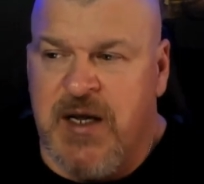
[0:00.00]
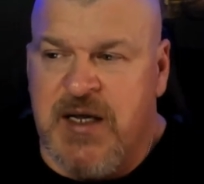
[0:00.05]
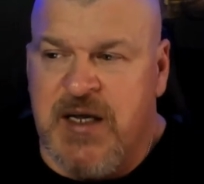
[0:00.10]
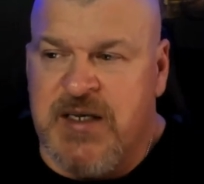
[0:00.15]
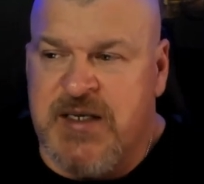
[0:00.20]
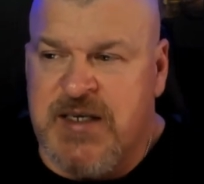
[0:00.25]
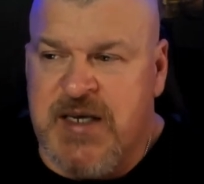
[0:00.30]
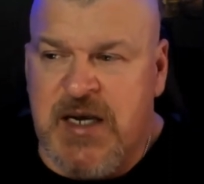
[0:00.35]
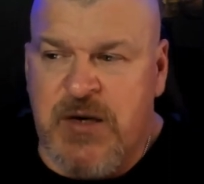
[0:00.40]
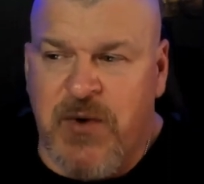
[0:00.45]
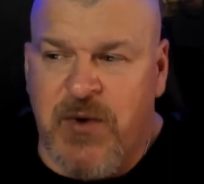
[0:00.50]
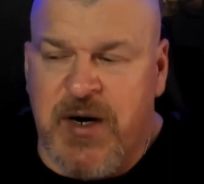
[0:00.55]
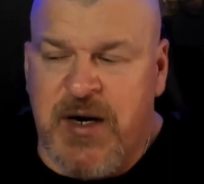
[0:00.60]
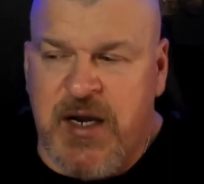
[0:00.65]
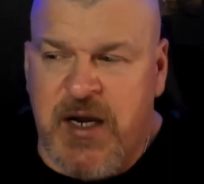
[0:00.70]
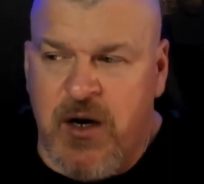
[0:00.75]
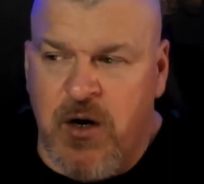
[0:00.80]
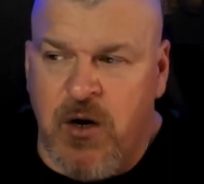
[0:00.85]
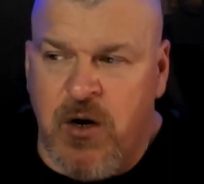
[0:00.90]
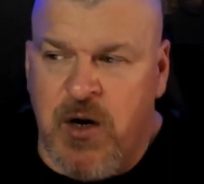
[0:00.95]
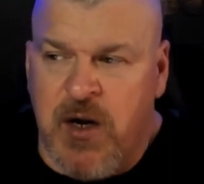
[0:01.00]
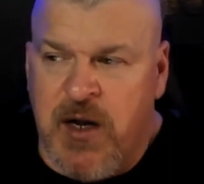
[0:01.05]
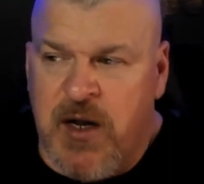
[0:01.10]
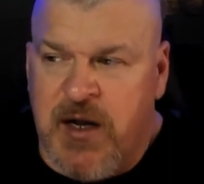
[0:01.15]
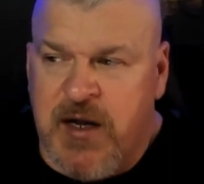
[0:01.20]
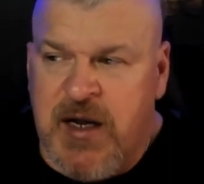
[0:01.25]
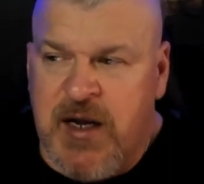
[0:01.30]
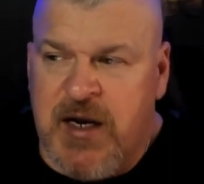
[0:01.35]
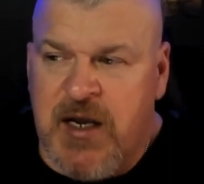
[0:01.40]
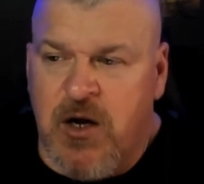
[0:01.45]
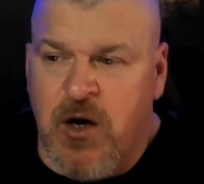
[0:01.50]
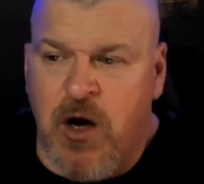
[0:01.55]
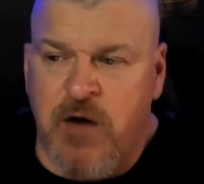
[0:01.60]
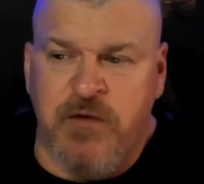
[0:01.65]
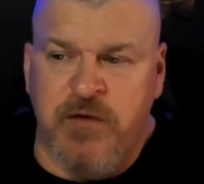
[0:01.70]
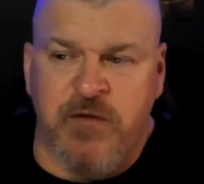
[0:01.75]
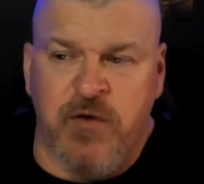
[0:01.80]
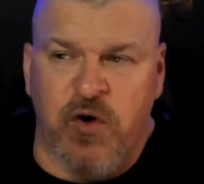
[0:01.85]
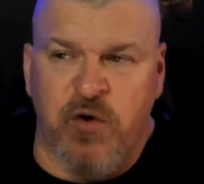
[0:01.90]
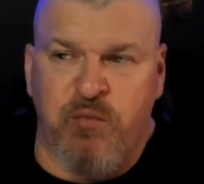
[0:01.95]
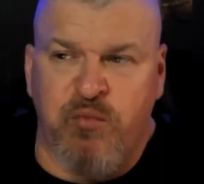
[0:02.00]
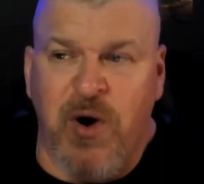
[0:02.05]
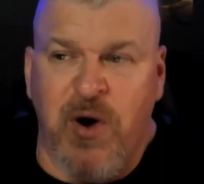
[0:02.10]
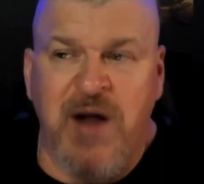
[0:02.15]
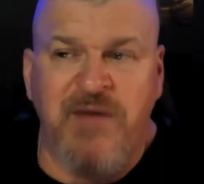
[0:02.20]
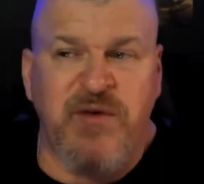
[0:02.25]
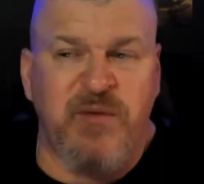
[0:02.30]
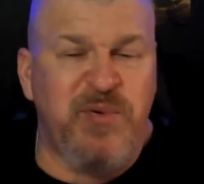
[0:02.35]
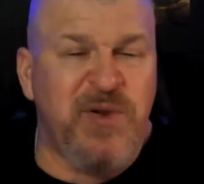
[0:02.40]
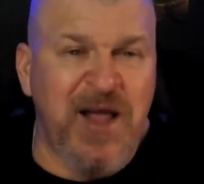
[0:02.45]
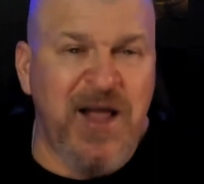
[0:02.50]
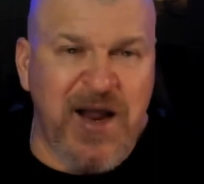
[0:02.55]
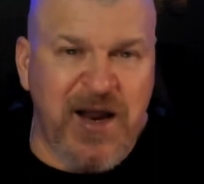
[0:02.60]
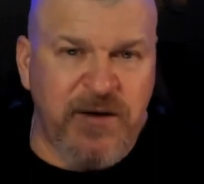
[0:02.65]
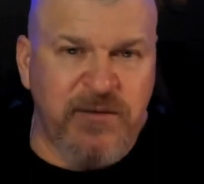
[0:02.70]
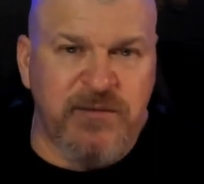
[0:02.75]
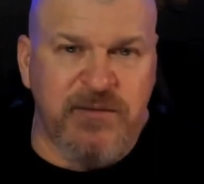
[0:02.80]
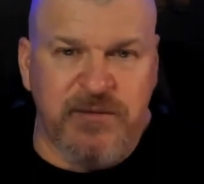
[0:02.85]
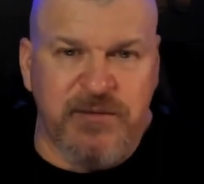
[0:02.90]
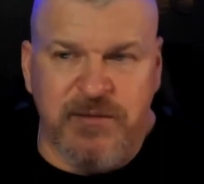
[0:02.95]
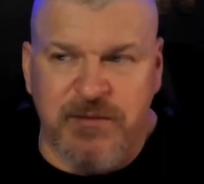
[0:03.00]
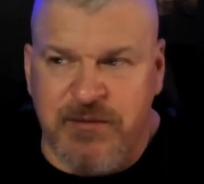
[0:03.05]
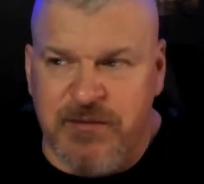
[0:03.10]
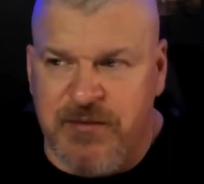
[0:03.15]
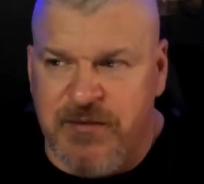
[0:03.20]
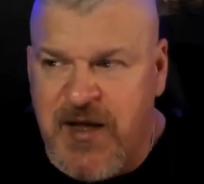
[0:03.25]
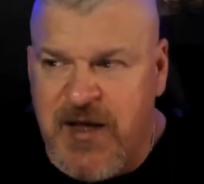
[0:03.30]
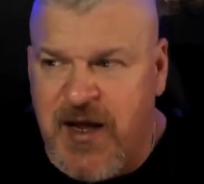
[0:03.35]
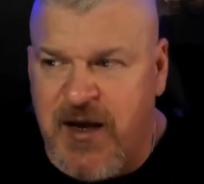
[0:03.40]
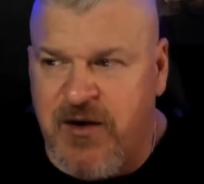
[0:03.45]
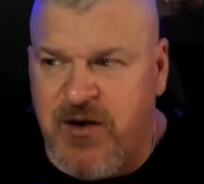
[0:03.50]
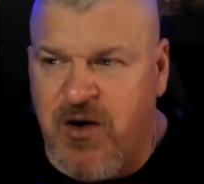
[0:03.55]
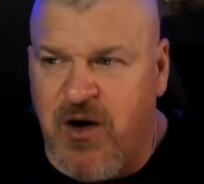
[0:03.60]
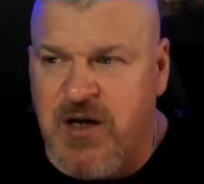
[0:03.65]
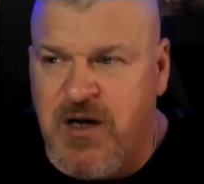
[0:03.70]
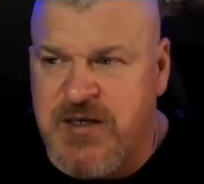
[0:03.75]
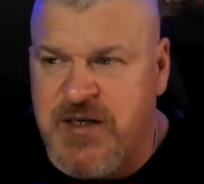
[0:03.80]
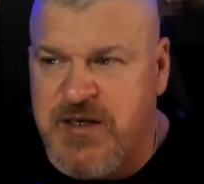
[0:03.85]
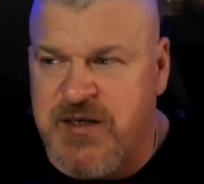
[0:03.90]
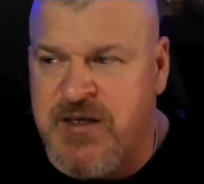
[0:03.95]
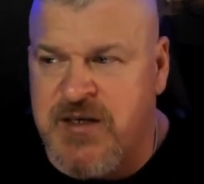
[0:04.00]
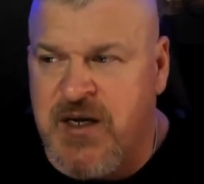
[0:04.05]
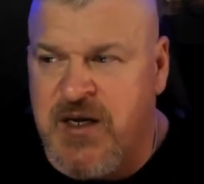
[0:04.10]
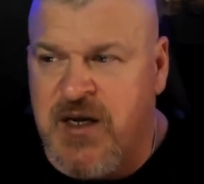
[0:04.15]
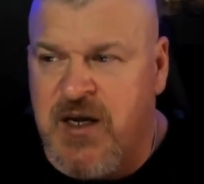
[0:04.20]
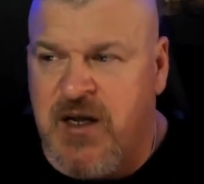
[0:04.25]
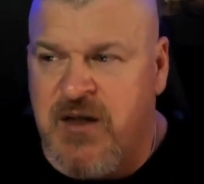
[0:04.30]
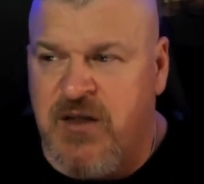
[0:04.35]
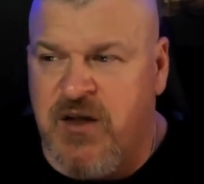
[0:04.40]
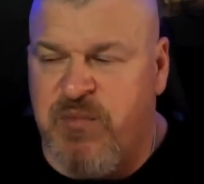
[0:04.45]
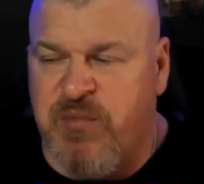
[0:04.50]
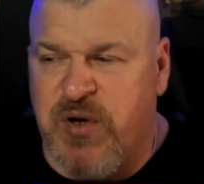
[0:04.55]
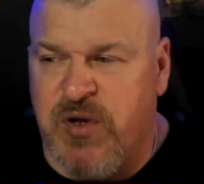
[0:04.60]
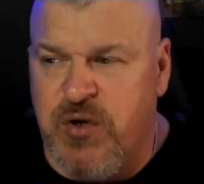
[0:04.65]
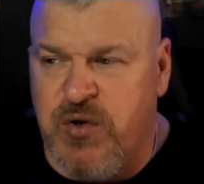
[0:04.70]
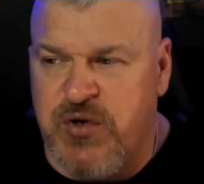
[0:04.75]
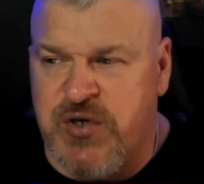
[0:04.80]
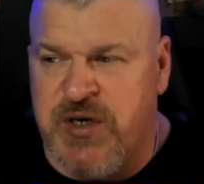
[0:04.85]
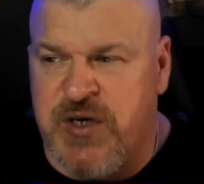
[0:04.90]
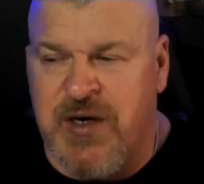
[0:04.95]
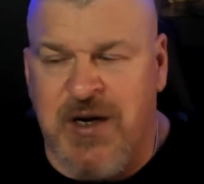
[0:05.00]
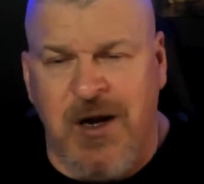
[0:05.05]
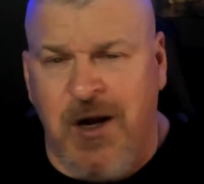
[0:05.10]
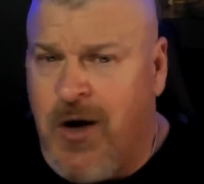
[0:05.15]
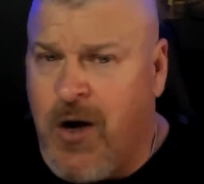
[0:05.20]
is seen right here getting off of her private plane that causes the pollution.